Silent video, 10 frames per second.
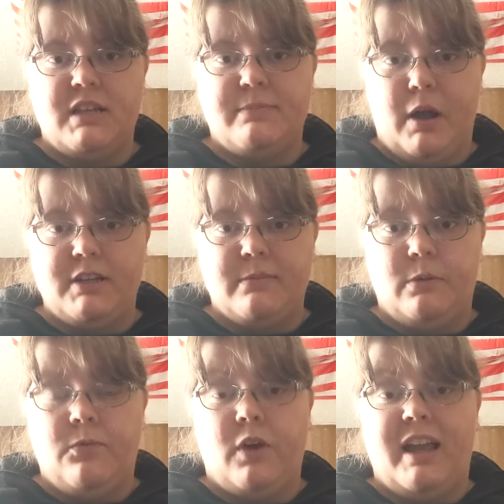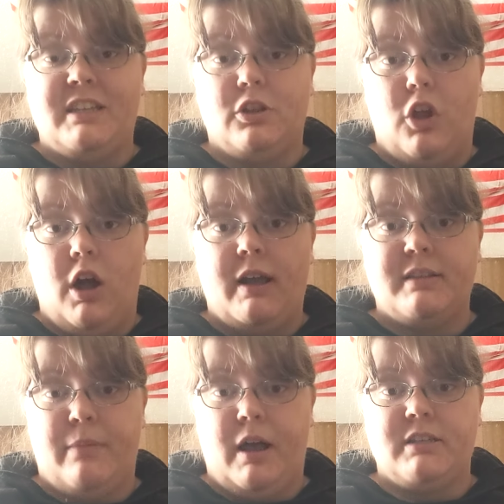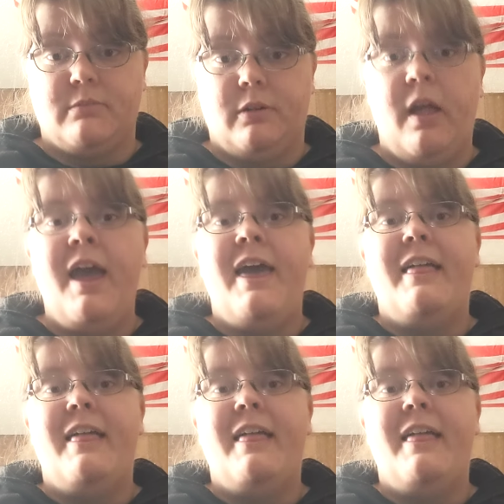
as possible for as long as possible.